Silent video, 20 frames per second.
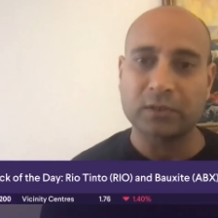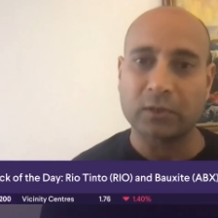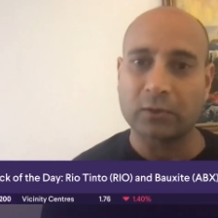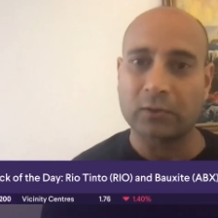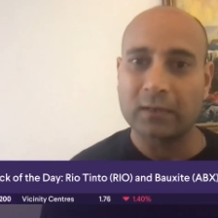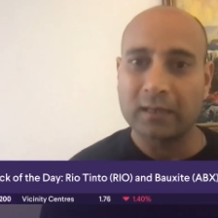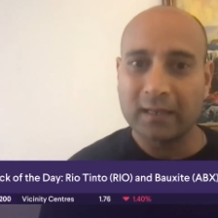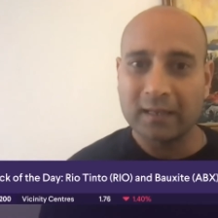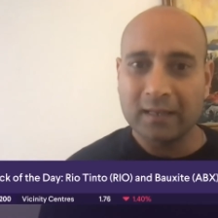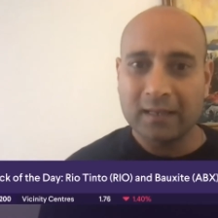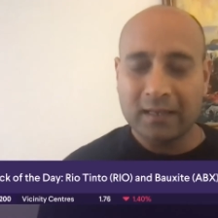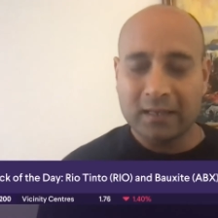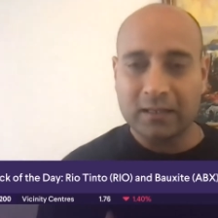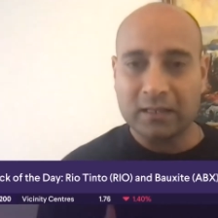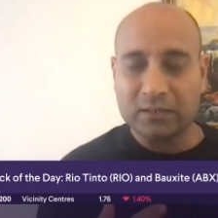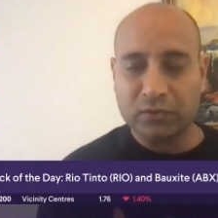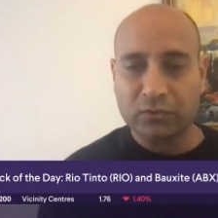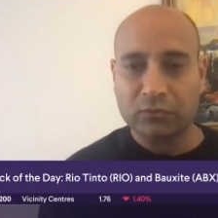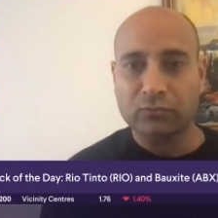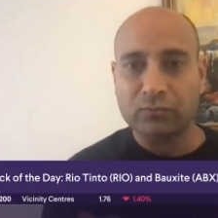So
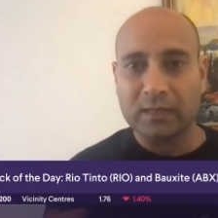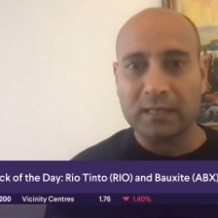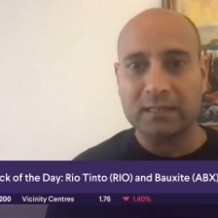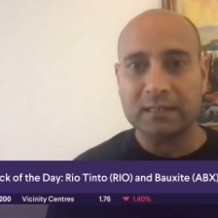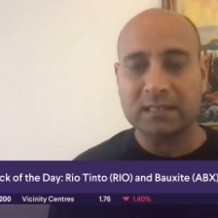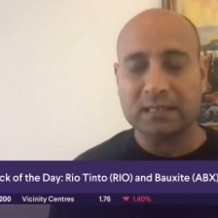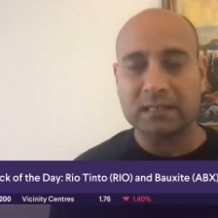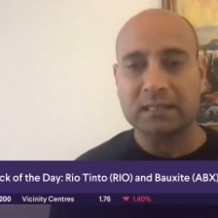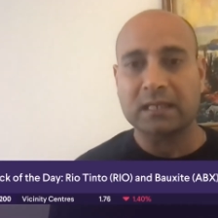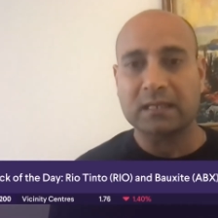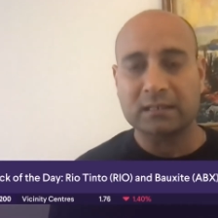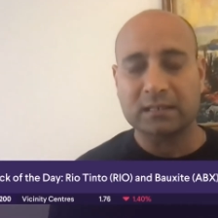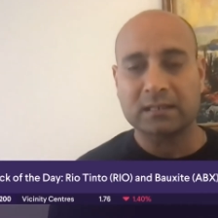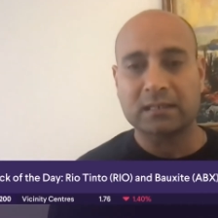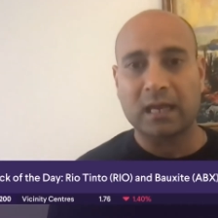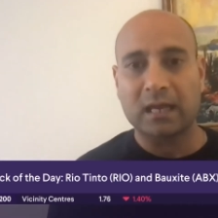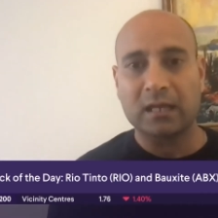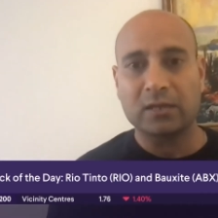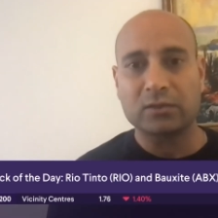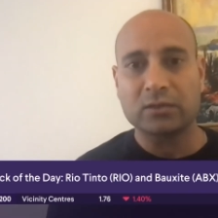there's 3 distinct
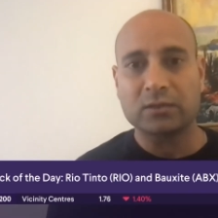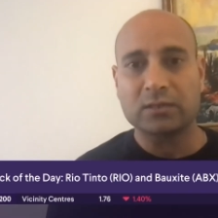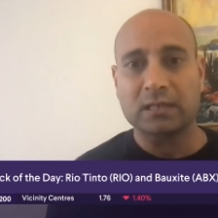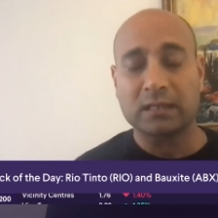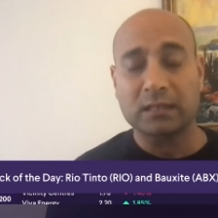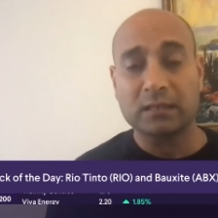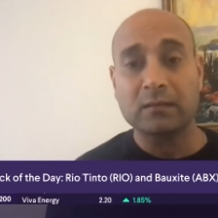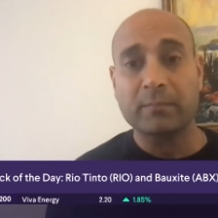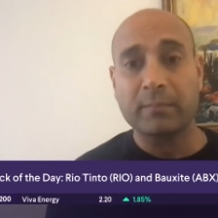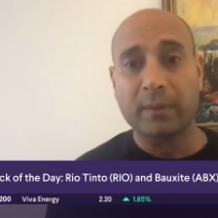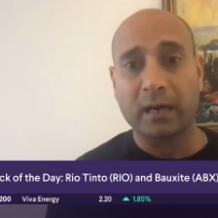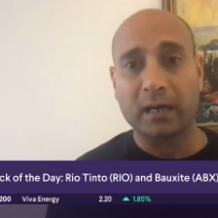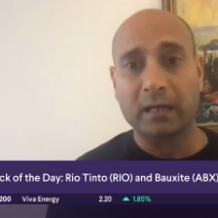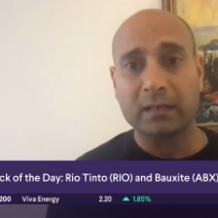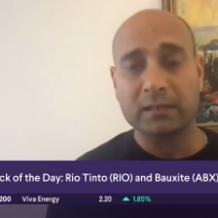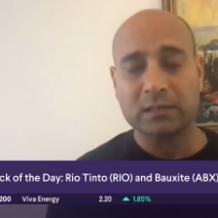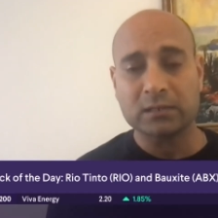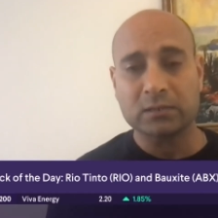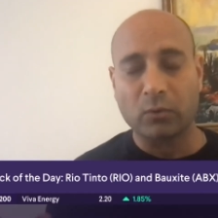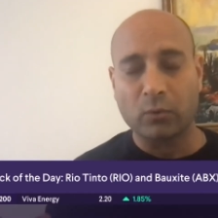stages, and in the
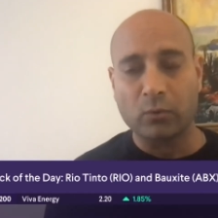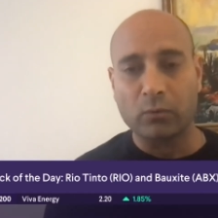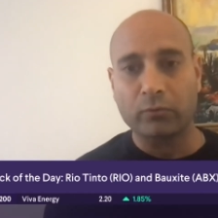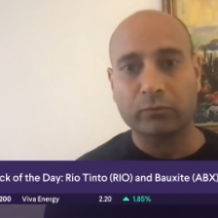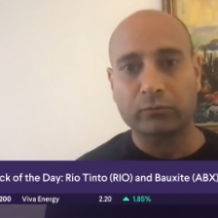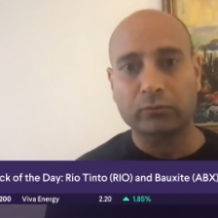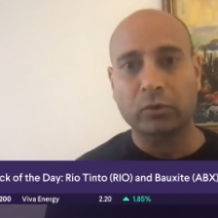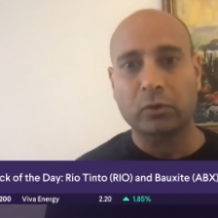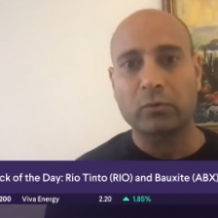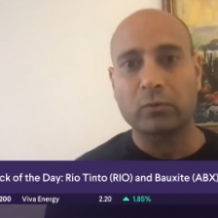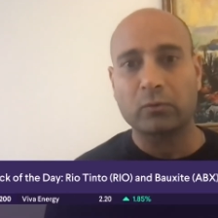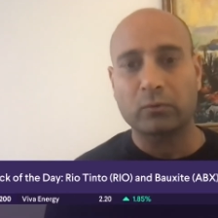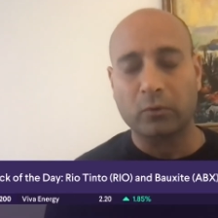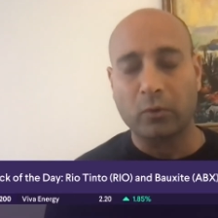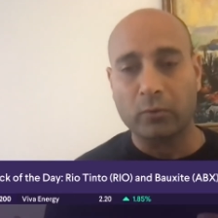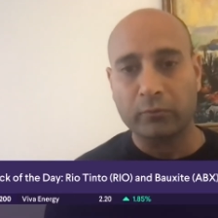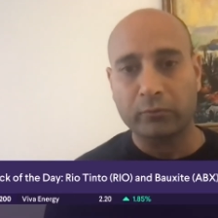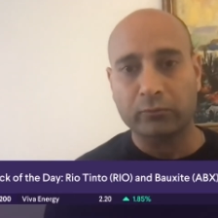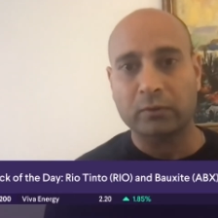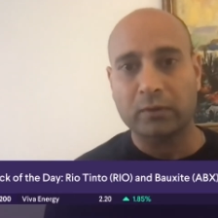past, all
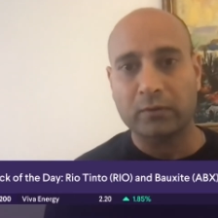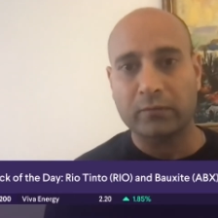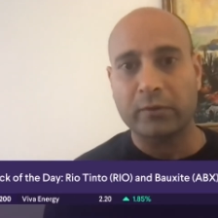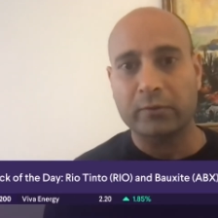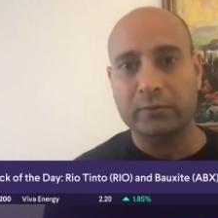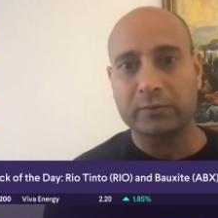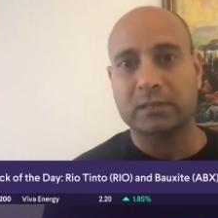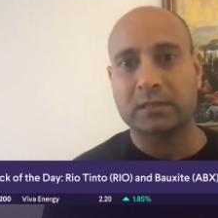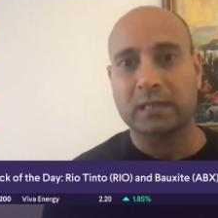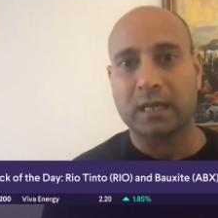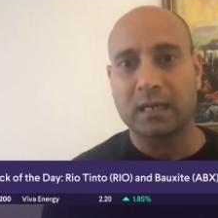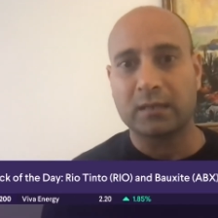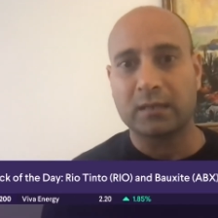3 of those